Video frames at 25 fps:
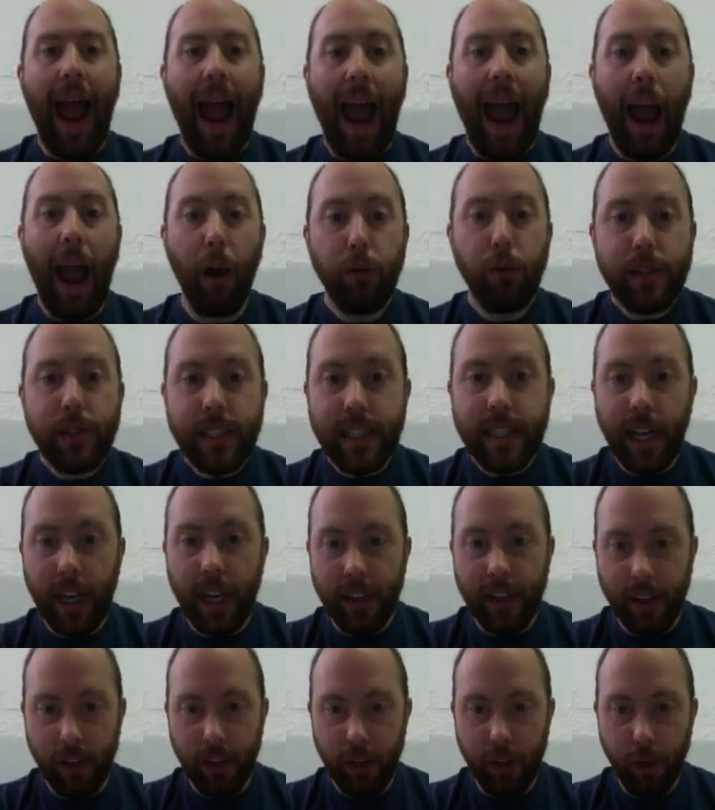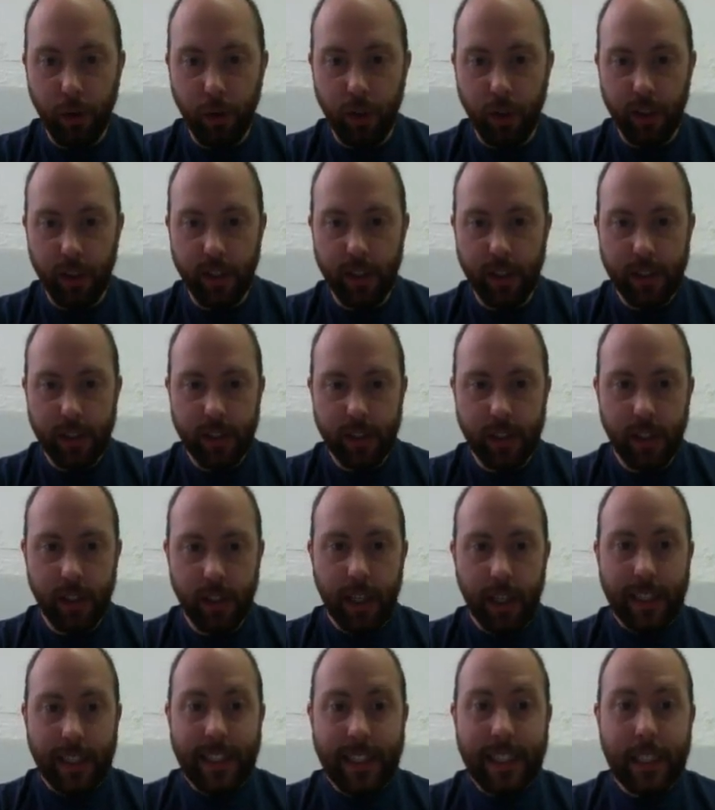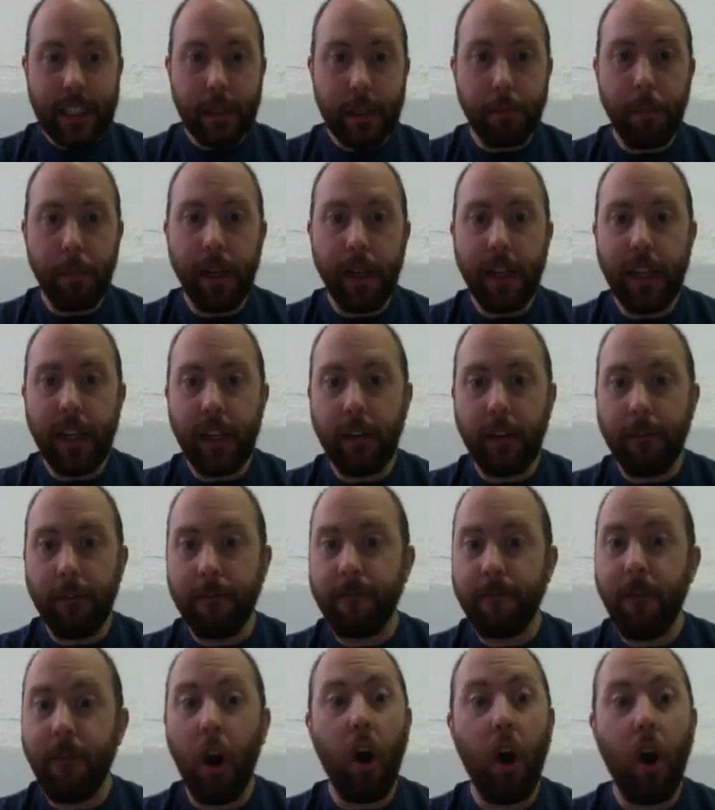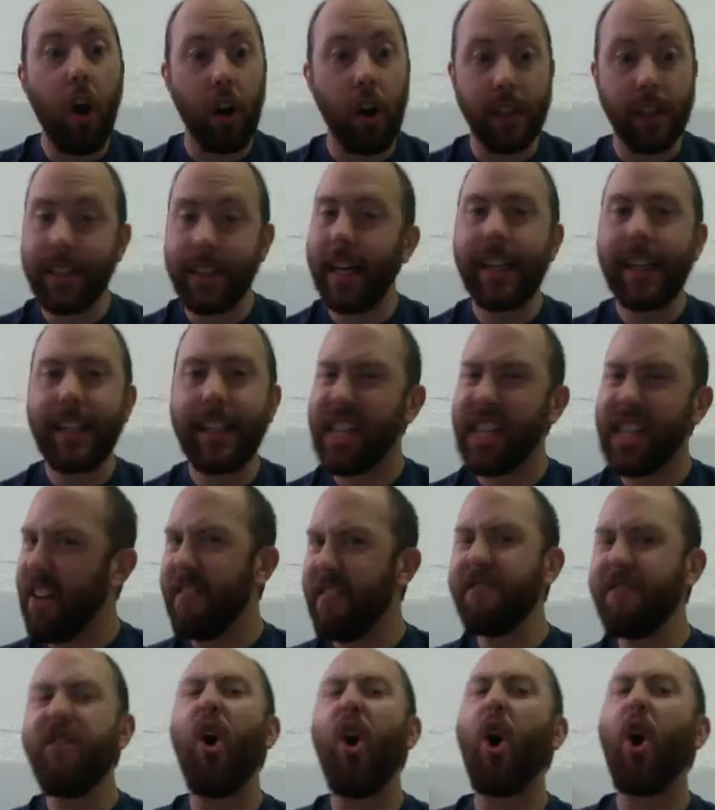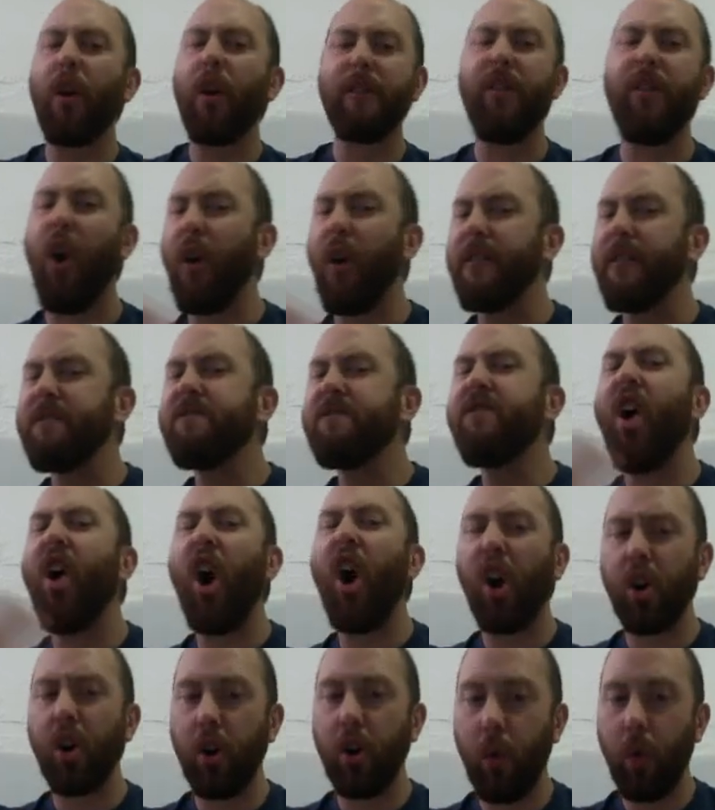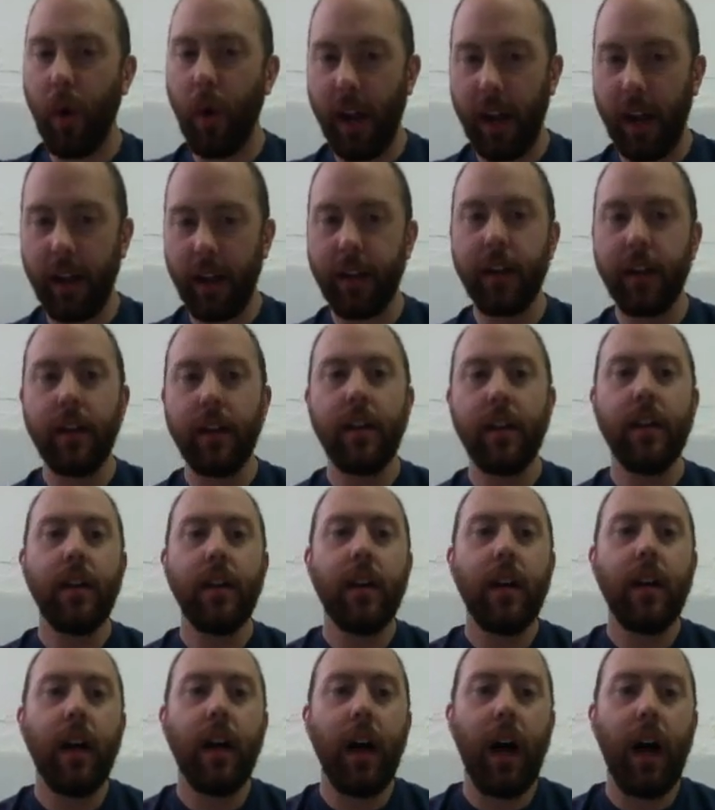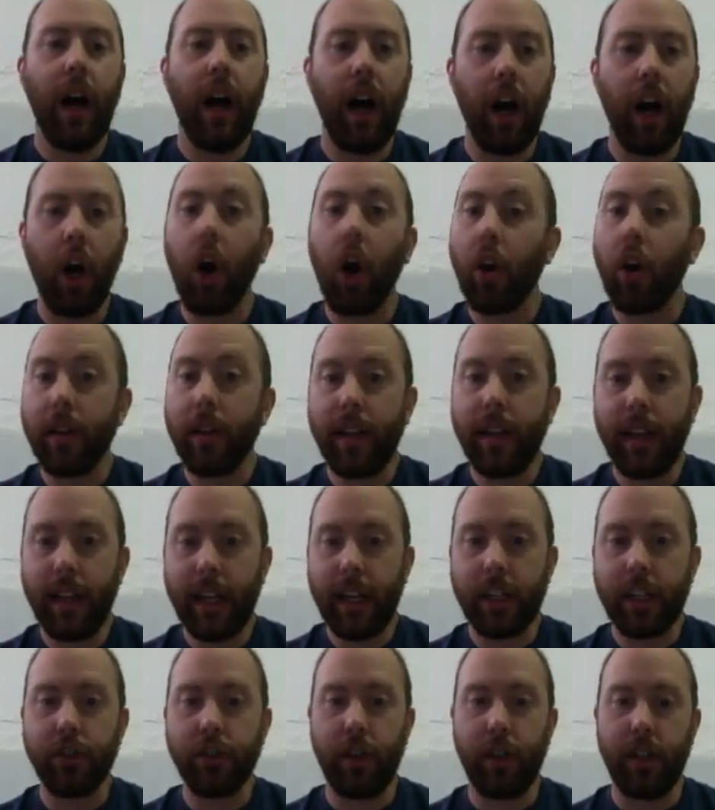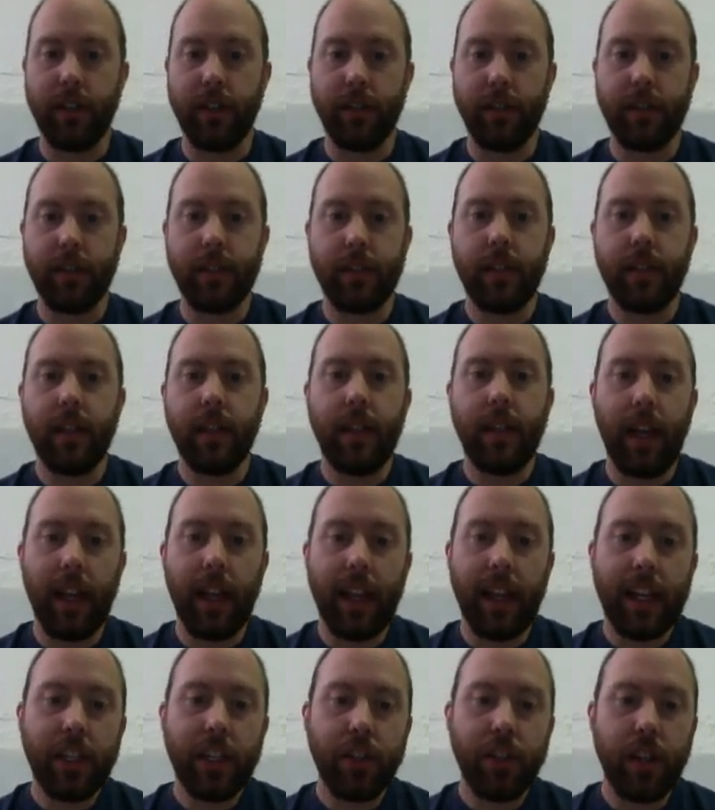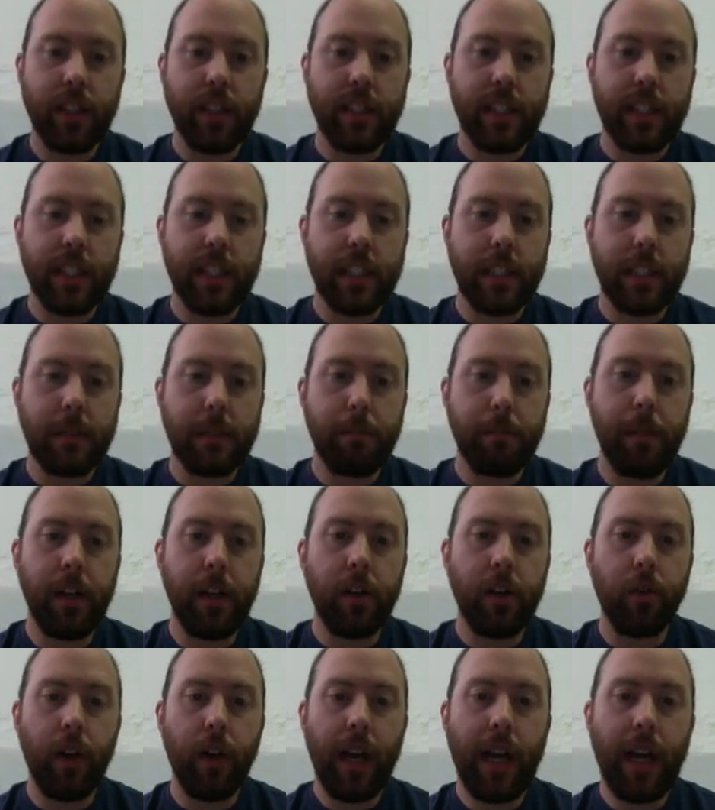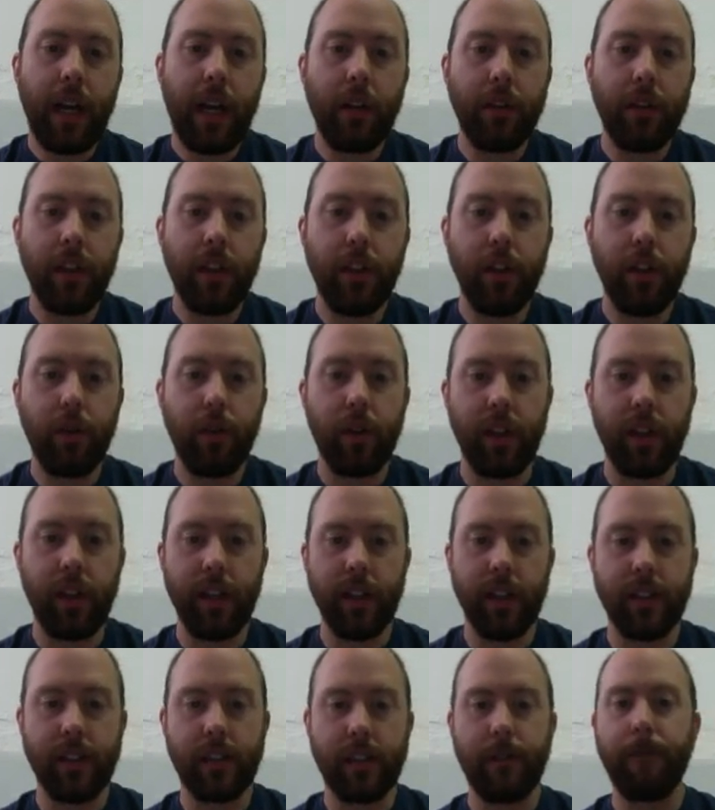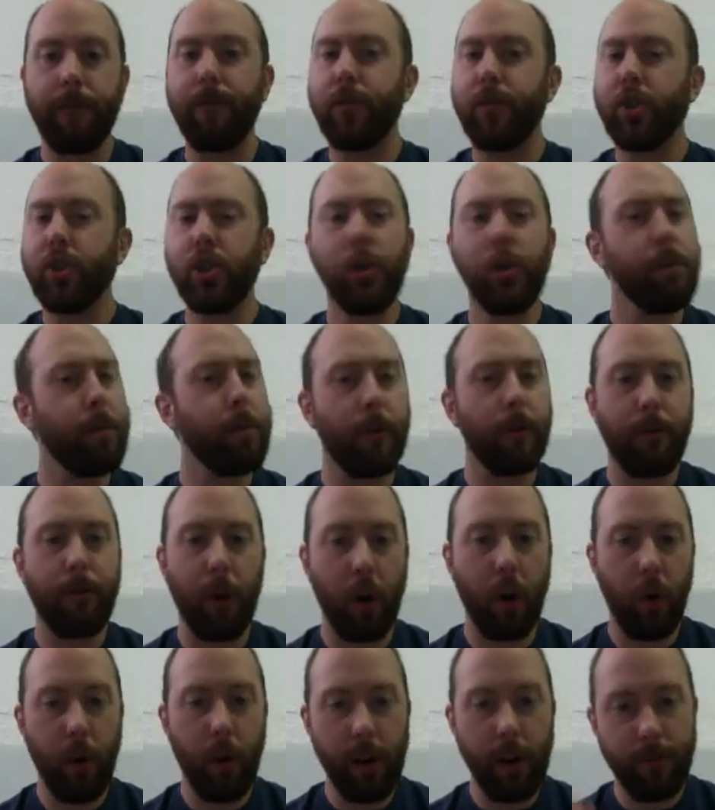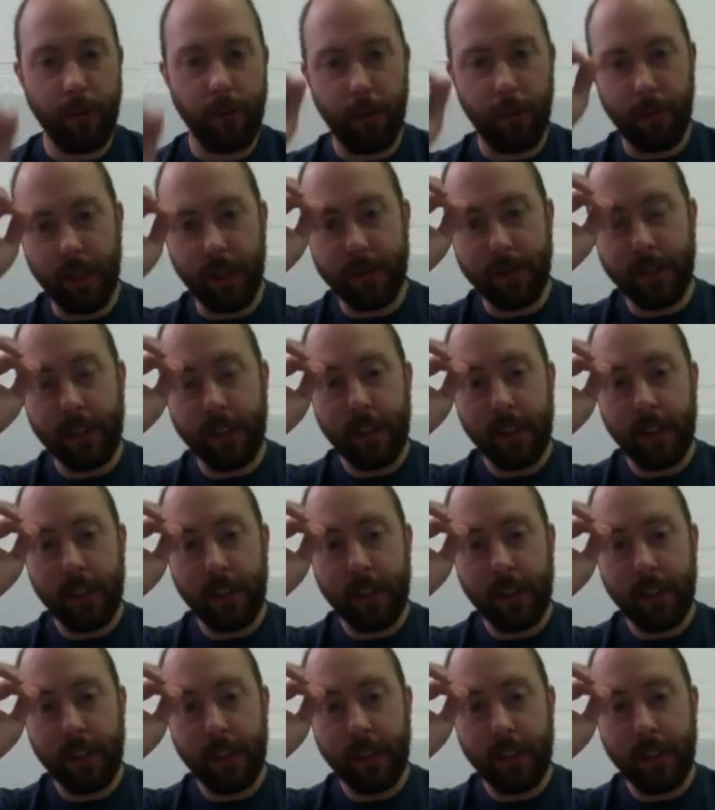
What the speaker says: Outside the nucleus, spinning technically far away, are the electrons. Electrons spin around the nucleus, super far away from it.